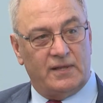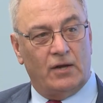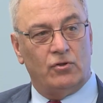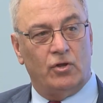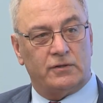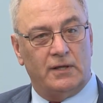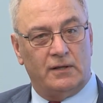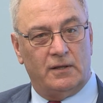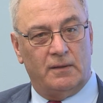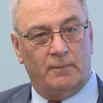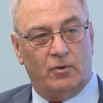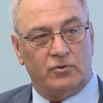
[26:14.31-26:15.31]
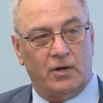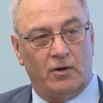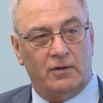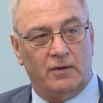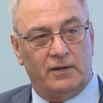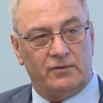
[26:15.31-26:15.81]
they're looking, the
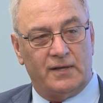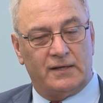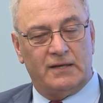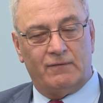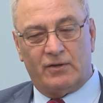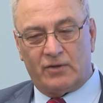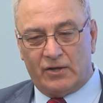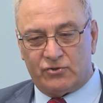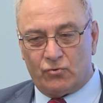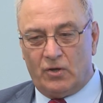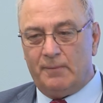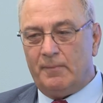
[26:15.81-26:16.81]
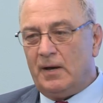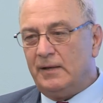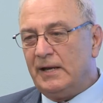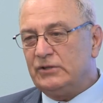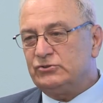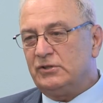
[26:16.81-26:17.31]
Moderna executive, I saw him on
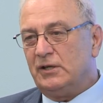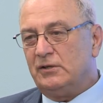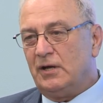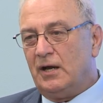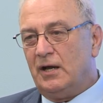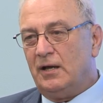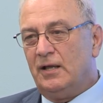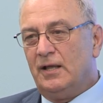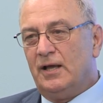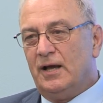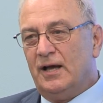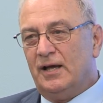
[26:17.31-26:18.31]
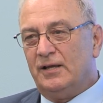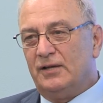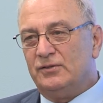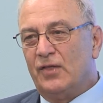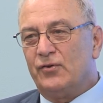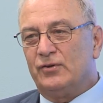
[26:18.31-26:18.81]
actually in
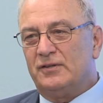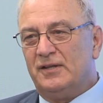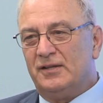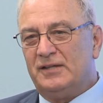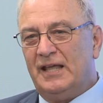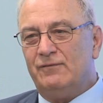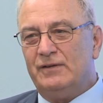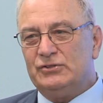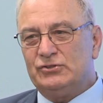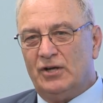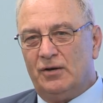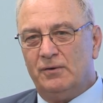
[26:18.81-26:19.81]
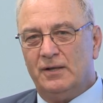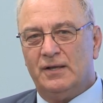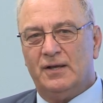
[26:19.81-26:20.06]
another TV show